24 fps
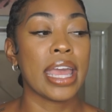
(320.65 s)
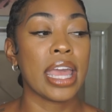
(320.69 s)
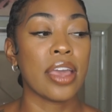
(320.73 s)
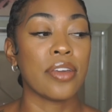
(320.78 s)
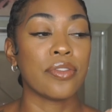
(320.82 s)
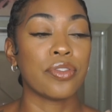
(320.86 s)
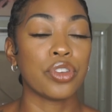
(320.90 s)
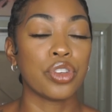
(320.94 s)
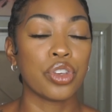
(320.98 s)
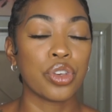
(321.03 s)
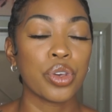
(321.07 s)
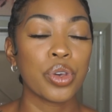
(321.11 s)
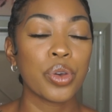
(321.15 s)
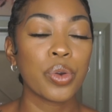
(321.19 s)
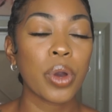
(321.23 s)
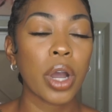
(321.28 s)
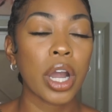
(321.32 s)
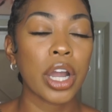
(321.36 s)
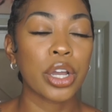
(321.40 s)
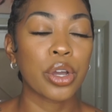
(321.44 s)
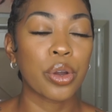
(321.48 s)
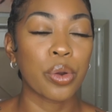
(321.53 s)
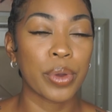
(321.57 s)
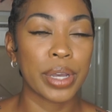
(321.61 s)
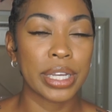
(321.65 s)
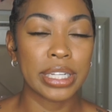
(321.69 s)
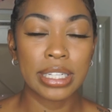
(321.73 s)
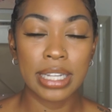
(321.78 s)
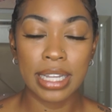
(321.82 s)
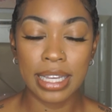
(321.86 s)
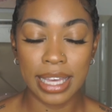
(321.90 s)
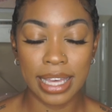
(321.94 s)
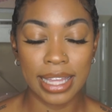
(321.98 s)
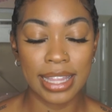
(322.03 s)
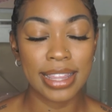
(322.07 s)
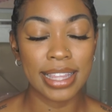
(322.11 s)
If you are going
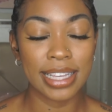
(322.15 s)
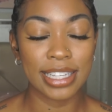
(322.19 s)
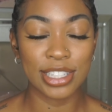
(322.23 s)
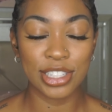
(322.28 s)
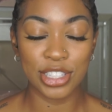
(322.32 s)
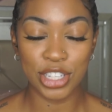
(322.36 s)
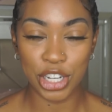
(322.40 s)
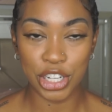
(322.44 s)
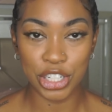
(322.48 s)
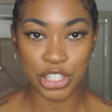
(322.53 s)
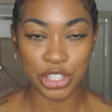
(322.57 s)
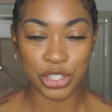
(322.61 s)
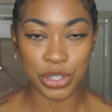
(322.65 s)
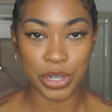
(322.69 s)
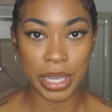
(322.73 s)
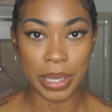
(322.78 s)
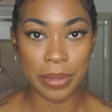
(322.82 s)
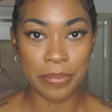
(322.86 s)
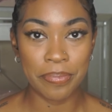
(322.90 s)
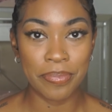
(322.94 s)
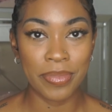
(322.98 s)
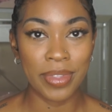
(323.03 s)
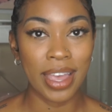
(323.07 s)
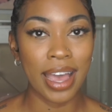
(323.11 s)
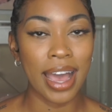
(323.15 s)
to get this surgery,